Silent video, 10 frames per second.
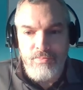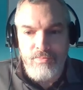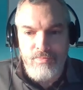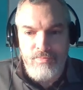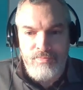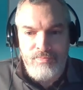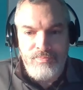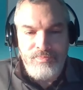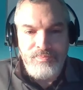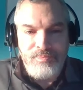
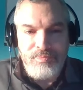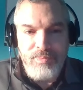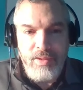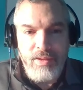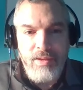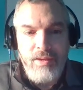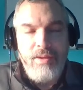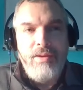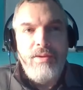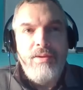
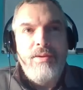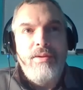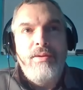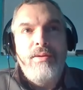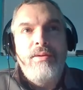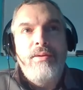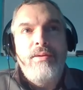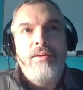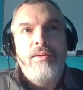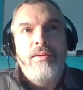
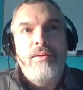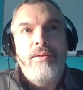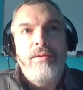(silence)